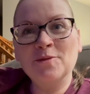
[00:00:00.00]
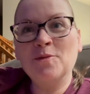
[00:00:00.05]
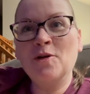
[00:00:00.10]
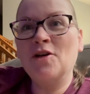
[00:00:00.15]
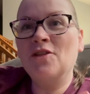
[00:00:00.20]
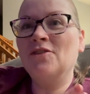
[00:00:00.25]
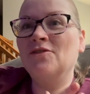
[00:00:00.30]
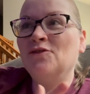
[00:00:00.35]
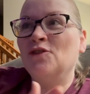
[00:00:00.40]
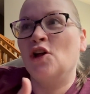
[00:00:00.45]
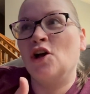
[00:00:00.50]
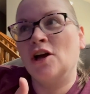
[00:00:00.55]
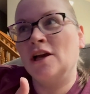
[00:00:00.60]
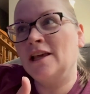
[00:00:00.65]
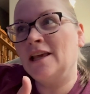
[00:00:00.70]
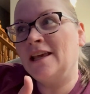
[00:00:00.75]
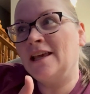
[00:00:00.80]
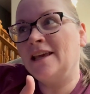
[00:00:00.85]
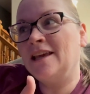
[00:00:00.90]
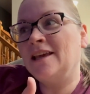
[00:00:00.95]
all the
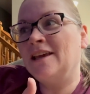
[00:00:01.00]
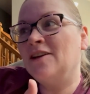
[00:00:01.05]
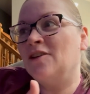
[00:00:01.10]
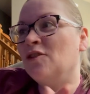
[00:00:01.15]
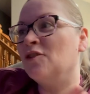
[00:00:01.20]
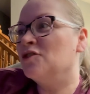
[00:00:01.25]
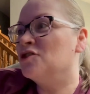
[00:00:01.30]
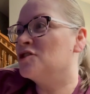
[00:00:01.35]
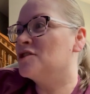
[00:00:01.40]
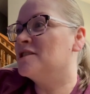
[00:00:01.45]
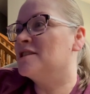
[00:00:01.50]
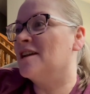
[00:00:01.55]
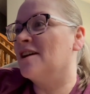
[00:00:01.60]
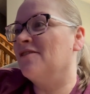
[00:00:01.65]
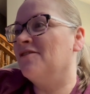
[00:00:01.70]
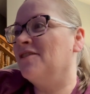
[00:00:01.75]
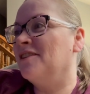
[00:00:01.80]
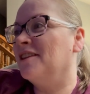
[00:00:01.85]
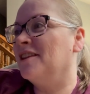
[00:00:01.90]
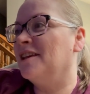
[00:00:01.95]
vlogging, or just
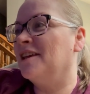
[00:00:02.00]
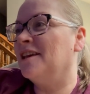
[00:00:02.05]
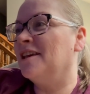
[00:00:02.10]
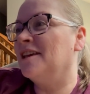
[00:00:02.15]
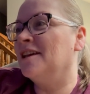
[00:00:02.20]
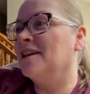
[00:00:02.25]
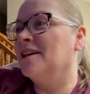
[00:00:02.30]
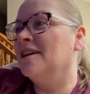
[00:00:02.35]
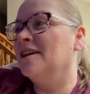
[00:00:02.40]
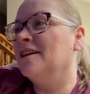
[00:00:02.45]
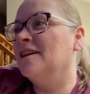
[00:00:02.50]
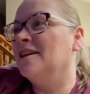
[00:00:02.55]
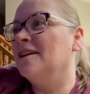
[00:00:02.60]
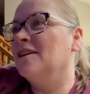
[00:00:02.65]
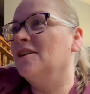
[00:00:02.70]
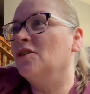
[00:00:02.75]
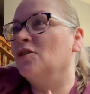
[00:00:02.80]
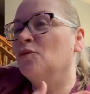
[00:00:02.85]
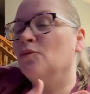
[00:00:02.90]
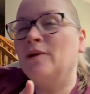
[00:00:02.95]
not feeling
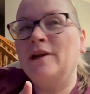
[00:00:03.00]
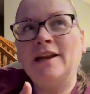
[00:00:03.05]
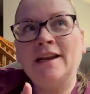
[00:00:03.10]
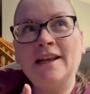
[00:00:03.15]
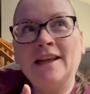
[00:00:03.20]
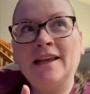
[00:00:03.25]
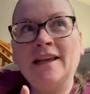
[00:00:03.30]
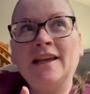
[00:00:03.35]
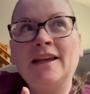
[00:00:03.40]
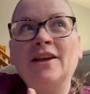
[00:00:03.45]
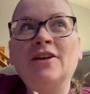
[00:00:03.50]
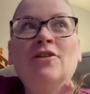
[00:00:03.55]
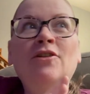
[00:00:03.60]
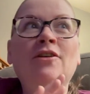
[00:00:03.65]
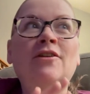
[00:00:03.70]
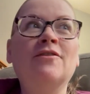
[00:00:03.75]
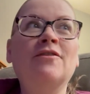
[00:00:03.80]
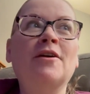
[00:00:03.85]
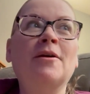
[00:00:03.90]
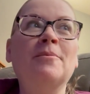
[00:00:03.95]
reading,
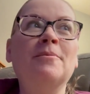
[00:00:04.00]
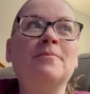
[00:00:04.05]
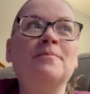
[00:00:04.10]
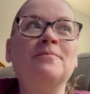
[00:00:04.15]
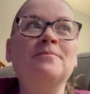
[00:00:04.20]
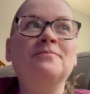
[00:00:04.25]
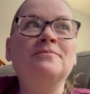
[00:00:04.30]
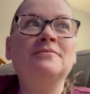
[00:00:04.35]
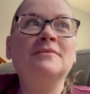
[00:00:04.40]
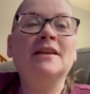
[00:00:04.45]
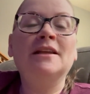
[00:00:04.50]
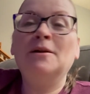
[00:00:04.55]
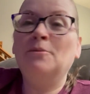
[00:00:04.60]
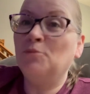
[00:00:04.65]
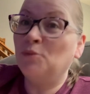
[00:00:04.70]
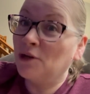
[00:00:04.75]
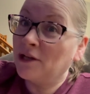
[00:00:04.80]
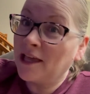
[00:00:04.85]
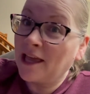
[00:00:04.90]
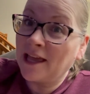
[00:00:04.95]
or if I'm in a
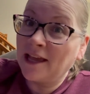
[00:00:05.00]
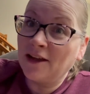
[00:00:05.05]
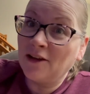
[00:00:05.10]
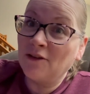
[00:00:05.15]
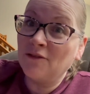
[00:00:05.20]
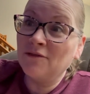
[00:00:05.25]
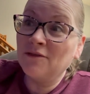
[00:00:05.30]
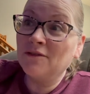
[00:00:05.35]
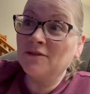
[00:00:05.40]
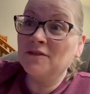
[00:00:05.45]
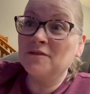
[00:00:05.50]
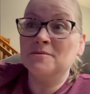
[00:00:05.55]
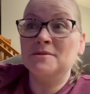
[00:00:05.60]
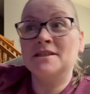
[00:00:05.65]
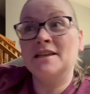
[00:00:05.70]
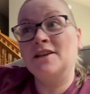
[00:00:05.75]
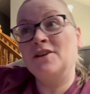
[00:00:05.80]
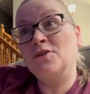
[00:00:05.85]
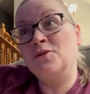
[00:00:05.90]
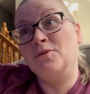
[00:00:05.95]
book hangover from
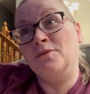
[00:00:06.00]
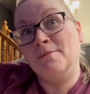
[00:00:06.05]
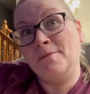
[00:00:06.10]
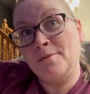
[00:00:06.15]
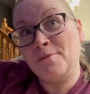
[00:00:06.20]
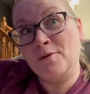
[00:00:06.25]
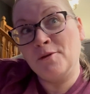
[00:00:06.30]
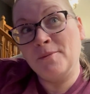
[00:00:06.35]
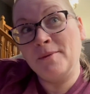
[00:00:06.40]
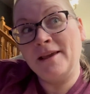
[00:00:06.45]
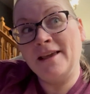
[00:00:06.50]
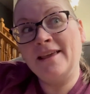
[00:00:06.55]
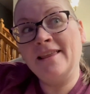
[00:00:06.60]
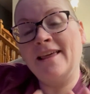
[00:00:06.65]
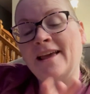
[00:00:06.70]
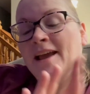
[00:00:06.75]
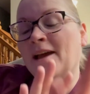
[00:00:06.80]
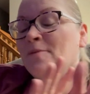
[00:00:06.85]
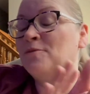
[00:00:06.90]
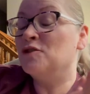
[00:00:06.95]
Say You'll Remember Me.
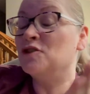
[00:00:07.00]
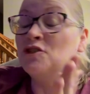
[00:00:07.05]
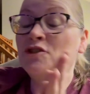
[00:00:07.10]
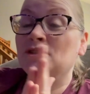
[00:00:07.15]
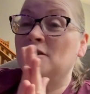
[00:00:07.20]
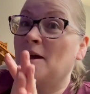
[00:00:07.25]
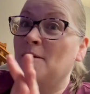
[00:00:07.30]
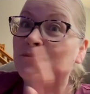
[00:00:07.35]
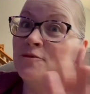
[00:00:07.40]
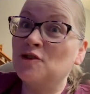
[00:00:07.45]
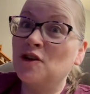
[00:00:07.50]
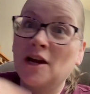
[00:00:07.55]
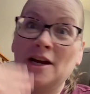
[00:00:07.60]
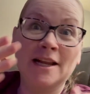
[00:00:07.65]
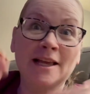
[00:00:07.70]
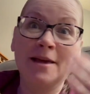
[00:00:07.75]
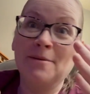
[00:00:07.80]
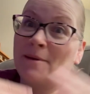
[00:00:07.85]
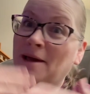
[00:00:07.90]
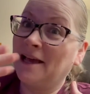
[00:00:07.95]
Like I'm trying
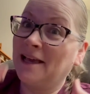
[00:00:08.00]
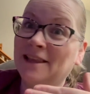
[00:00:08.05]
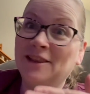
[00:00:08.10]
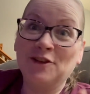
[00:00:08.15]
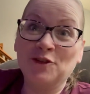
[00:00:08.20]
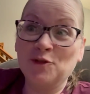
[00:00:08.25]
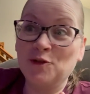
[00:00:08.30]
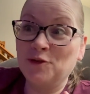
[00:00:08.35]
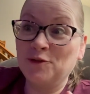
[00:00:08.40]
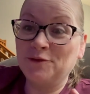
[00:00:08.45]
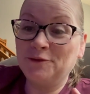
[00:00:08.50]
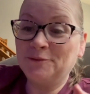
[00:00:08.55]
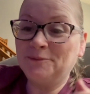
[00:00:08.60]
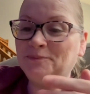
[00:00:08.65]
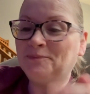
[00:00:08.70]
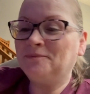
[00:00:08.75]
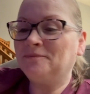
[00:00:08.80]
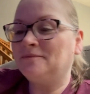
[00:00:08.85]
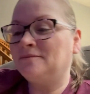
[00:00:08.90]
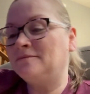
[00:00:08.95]
to get back in the groove.
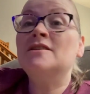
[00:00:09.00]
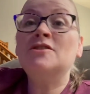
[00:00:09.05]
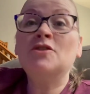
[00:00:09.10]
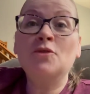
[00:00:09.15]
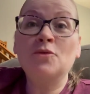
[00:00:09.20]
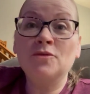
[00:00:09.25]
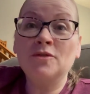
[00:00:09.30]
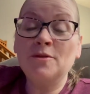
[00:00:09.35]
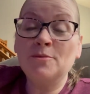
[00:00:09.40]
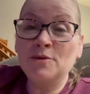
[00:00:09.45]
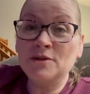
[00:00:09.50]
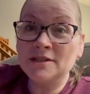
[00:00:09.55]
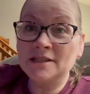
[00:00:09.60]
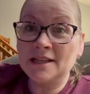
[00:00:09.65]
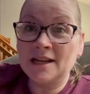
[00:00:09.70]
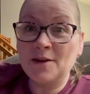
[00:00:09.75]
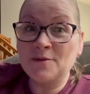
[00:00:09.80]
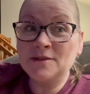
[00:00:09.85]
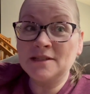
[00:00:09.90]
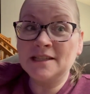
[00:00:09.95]
So the books
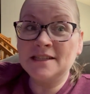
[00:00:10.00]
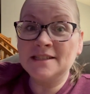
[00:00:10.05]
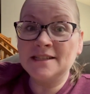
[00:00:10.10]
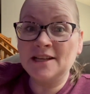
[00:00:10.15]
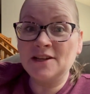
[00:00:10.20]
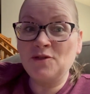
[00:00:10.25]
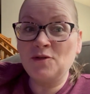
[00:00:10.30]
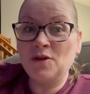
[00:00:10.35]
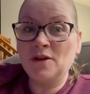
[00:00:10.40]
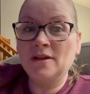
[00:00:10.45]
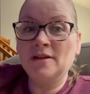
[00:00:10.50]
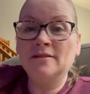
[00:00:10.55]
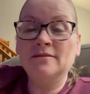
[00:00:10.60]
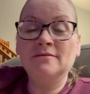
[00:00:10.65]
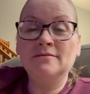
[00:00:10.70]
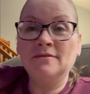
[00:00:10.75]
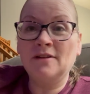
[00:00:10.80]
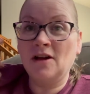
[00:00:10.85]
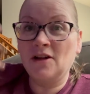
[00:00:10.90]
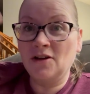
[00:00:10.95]
that I was continuing
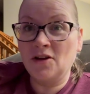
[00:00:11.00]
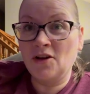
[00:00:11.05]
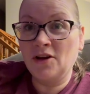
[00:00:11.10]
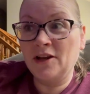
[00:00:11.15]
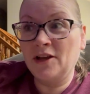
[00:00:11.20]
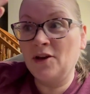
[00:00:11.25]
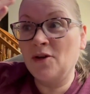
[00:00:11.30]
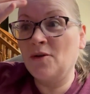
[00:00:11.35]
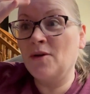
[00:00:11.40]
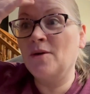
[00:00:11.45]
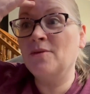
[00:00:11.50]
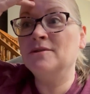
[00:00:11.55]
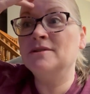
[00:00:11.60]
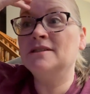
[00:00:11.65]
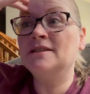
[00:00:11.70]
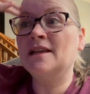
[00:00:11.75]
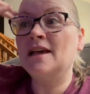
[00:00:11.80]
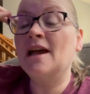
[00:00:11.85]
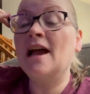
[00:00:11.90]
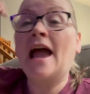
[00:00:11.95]
on audio, I
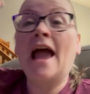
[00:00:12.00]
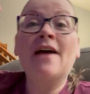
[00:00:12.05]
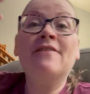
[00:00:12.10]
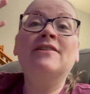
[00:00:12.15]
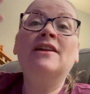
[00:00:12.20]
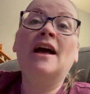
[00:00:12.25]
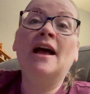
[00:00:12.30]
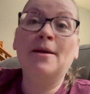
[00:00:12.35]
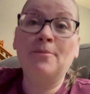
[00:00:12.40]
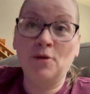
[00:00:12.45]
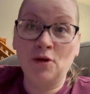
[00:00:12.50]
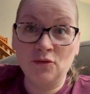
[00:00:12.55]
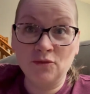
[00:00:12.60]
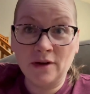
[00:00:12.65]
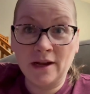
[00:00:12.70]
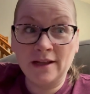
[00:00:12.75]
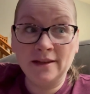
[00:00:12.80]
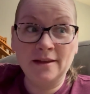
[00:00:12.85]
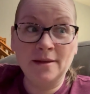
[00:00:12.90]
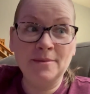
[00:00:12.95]
haven't eyeball
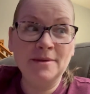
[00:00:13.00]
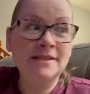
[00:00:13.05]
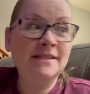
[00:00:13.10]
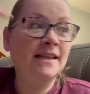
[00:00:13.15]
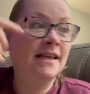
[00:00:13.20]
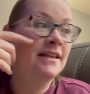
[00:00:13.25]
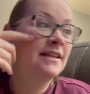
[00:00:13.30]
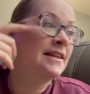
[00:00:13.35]
read. Let me say